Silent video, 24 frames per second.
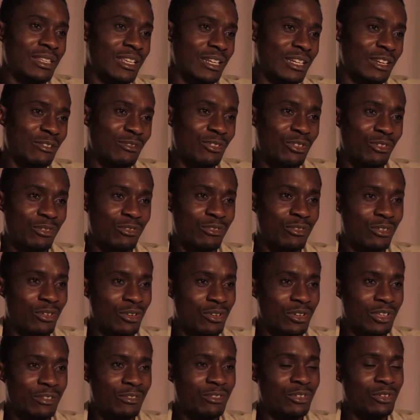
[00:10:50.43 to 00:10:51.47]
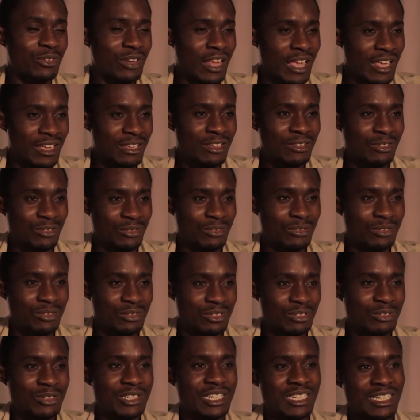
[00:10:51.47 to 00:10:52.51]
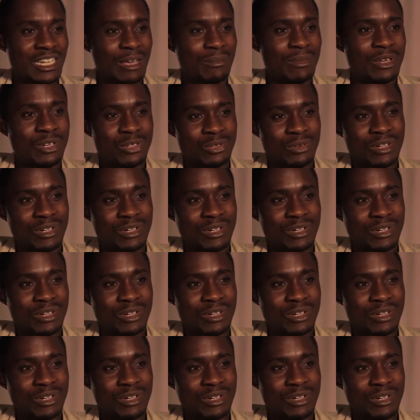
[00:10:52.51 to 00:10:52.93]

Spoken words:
that if you're determined